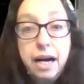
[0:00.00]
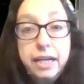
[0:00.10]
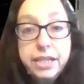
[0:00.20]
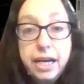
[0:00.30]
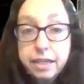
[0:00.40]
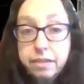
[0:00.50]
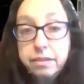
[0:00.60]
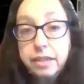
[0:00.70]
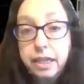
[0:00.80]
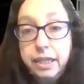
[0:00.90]

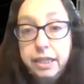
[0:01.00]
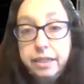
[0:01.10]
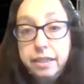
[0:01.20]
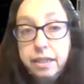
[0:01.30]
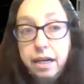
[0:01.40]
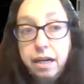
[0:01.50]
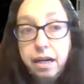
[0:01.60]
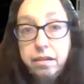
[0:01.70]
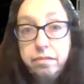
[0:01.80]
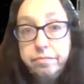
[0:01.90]
tackle in
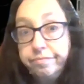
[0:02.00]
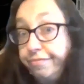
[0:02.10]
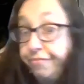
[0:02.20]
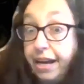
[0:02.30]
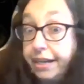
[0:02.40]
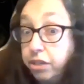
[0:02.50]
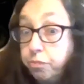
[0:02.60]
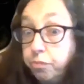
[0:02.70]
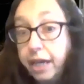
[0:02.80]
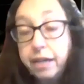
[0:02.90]

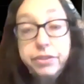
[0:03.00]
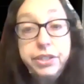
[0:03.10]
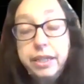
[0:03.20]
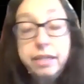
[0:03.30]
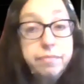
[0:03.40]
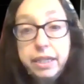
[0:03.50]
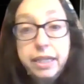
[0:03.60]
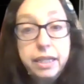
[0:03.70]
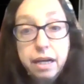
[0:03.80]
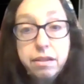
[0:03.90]
Vacuum County and
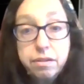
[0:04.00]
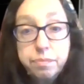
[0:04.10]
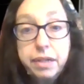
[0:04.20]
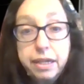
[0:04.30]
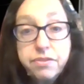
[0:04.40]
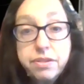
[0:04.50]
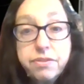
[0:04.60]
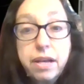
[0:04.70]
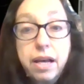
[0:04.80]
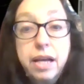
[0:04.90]
many other
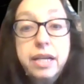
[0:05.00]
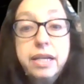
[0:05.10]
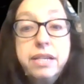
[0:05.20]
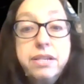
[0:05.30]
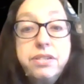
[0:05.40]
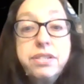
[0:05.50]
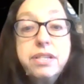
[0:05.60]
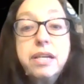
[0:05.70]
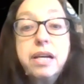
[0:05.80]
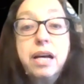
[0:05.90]
places. Is
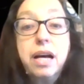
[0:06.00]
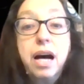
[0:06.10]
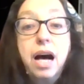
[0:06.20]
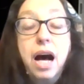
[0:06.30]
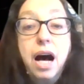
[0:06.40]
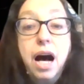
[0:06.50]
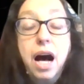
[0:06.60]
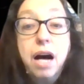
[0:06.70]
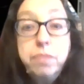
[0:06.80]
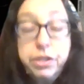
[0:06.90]

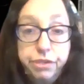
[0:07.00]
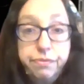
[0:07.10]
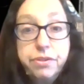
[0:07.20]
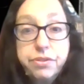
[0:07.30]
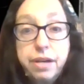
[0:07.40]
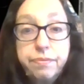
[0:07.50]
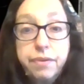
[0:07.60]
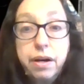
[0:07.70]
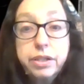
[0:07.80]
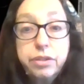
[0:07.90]
how much of yourself
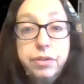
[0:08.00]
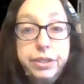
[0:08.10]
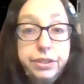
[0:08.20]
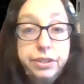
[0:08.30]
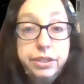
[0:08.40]
are you going